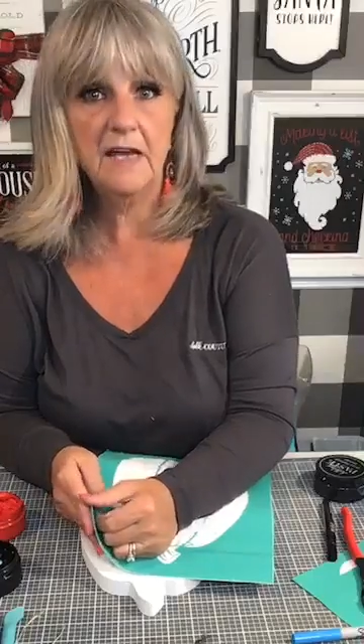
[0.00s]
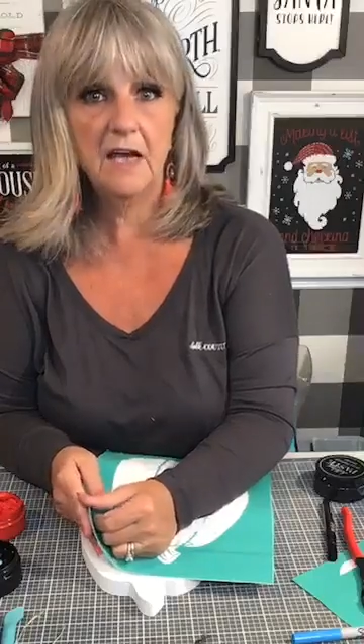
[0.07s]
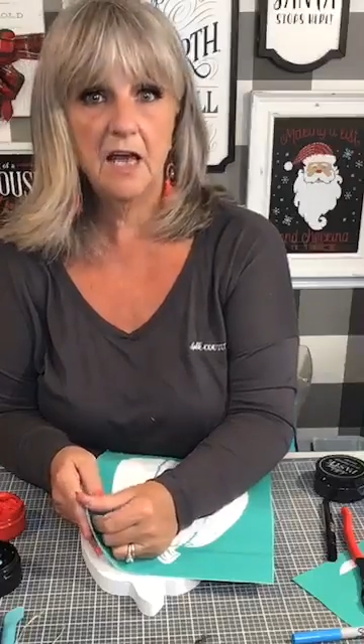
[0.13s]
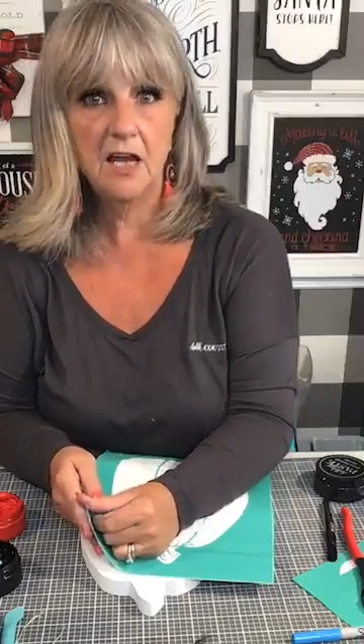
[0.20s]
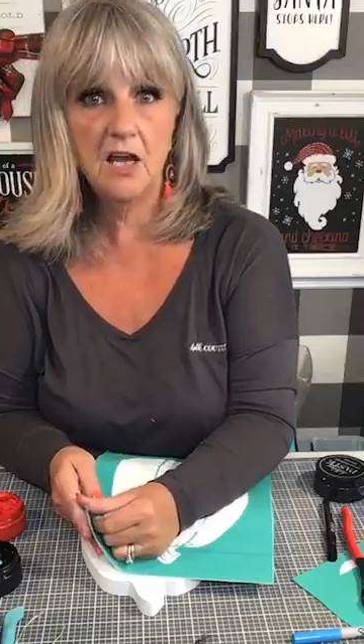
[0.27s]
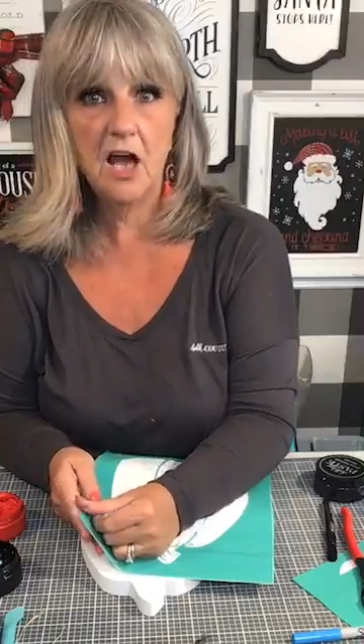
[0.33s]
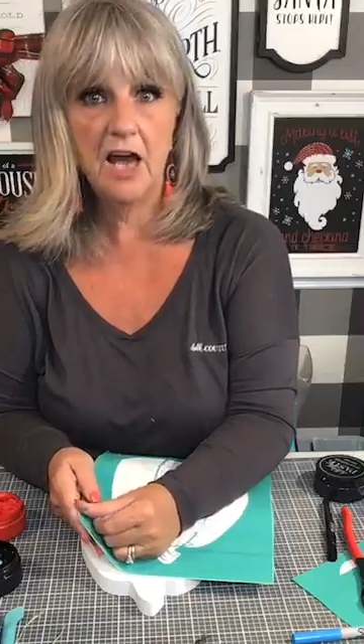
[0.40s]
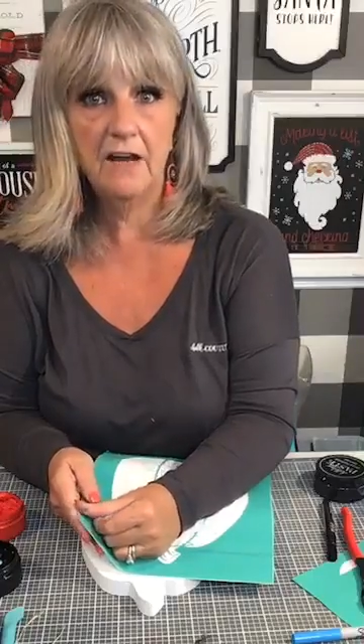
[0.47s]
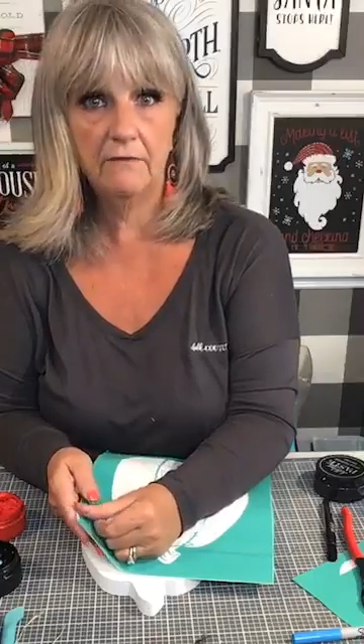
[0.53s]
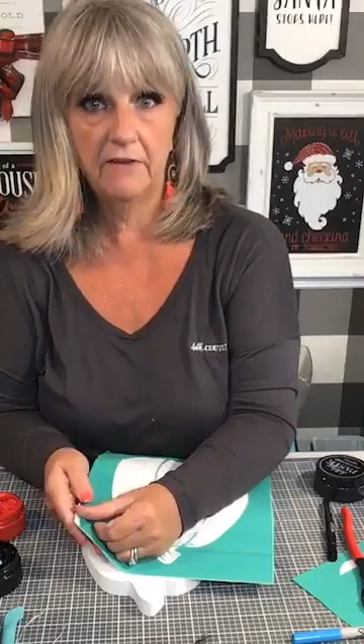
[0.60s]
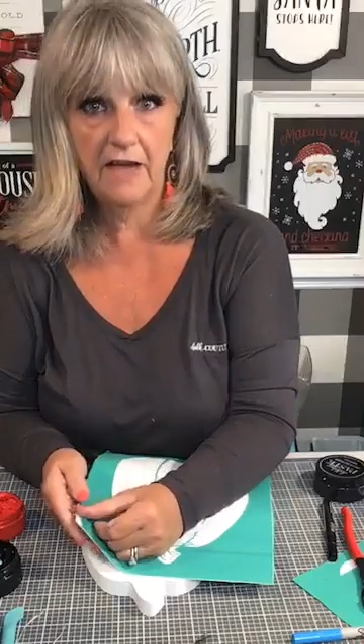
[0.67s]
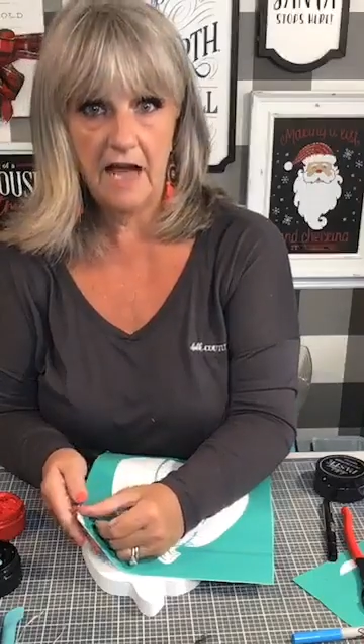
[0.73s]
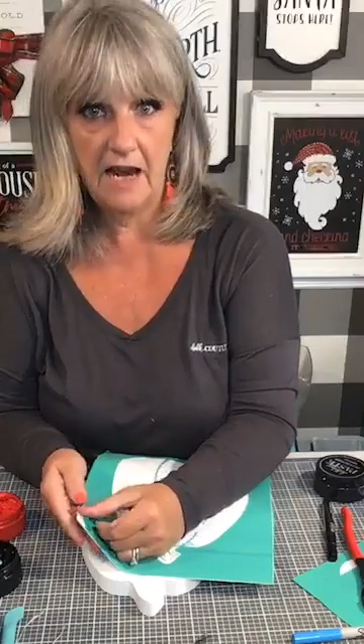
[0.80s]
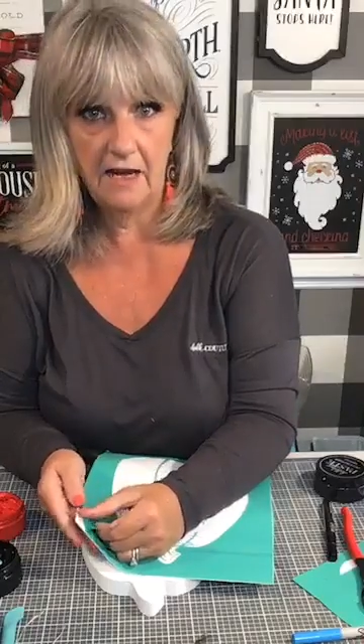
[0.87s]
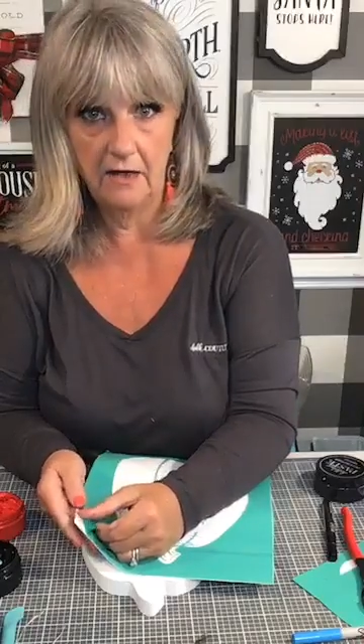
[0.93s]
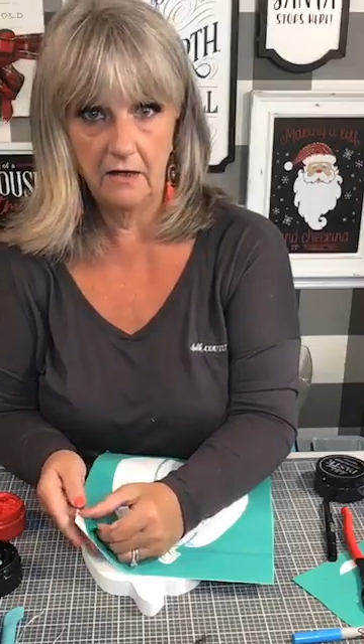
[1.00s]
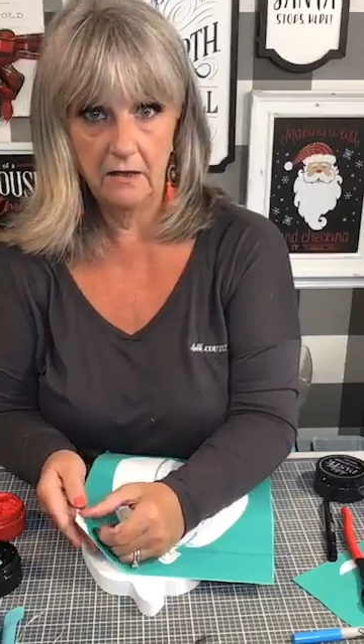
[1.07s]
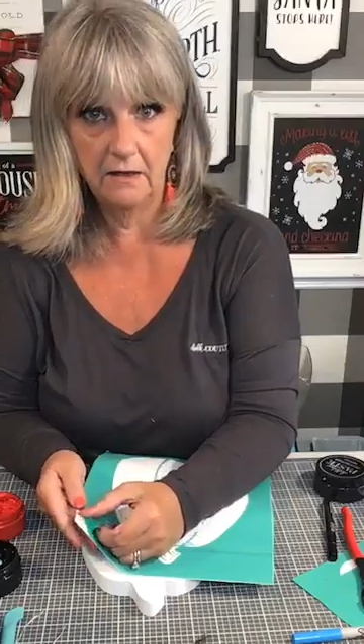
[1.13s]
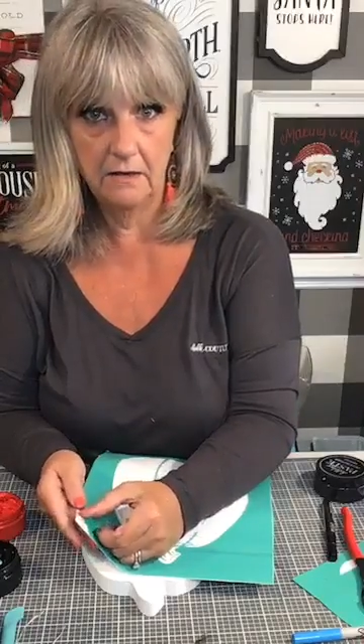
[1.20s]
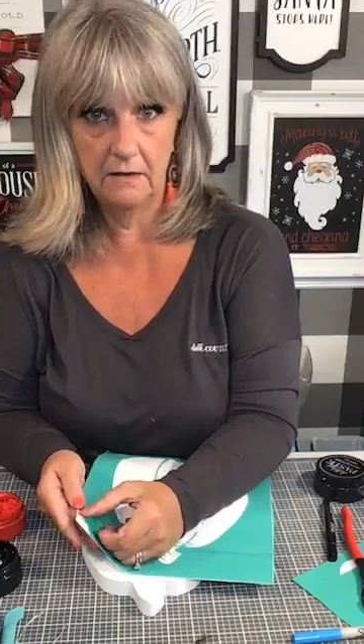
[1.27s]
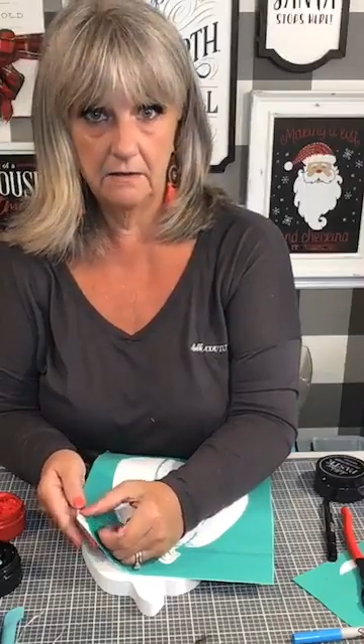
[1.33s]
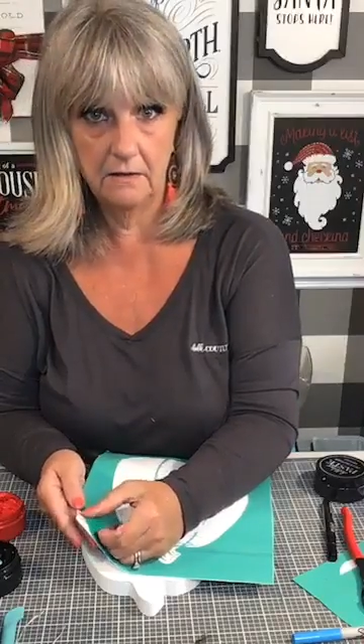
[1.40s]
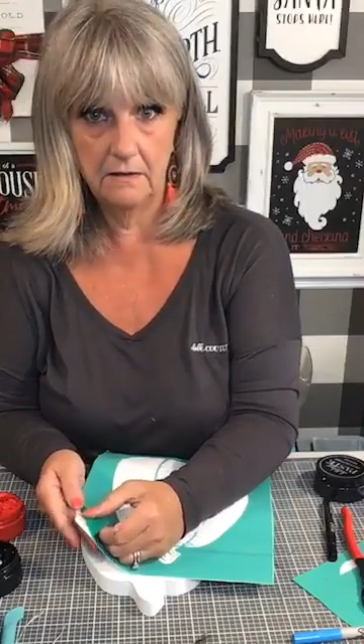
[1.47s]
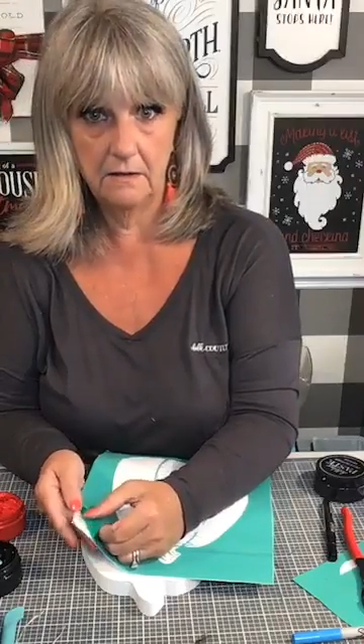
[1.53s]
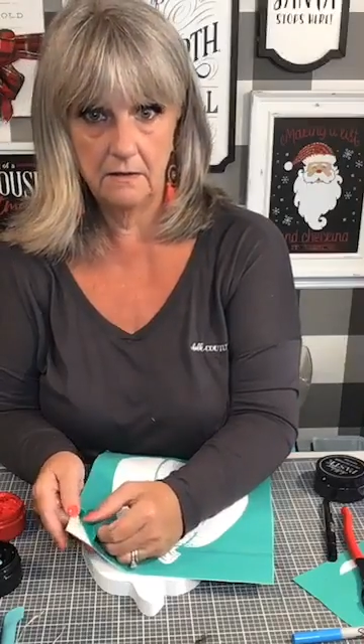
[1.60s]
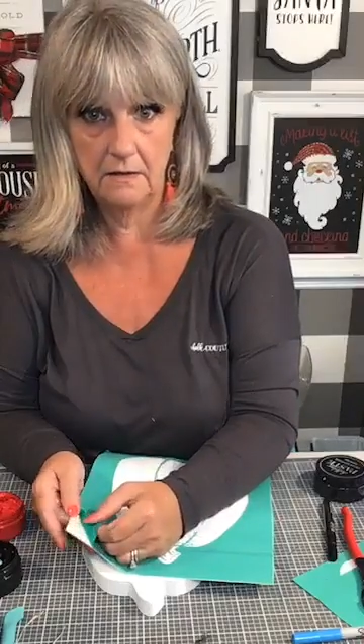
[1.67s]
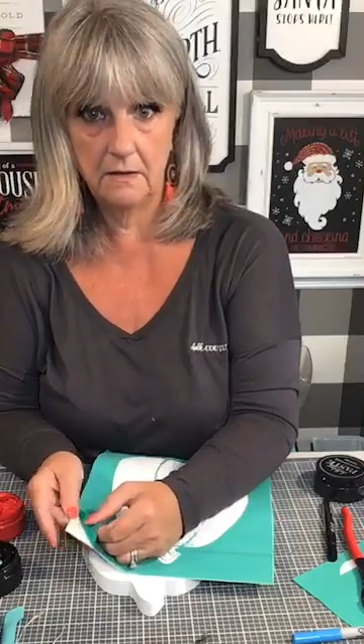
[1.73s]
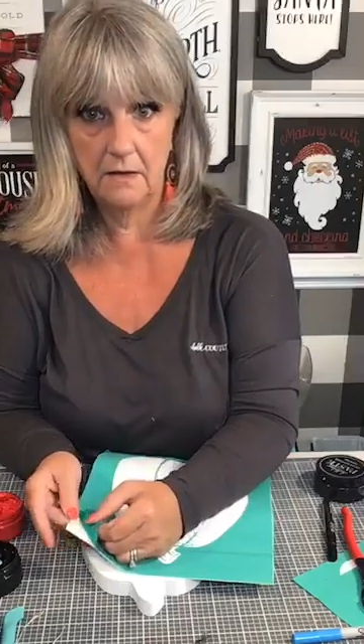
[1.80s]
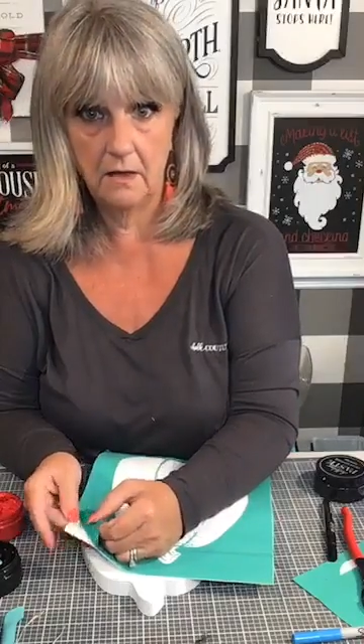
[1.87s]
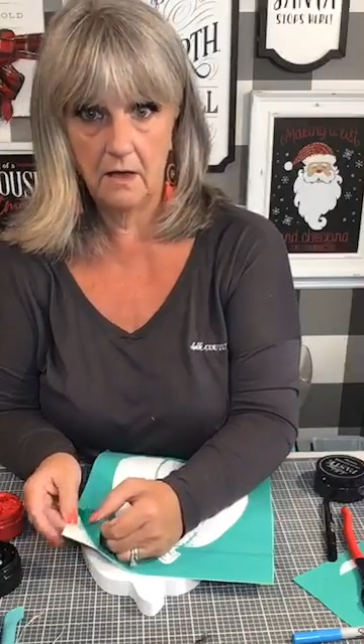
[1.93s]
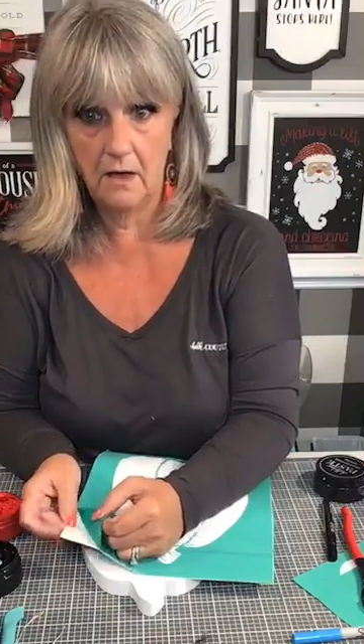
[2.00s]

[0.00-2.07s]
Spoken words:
there's going to be a lot of color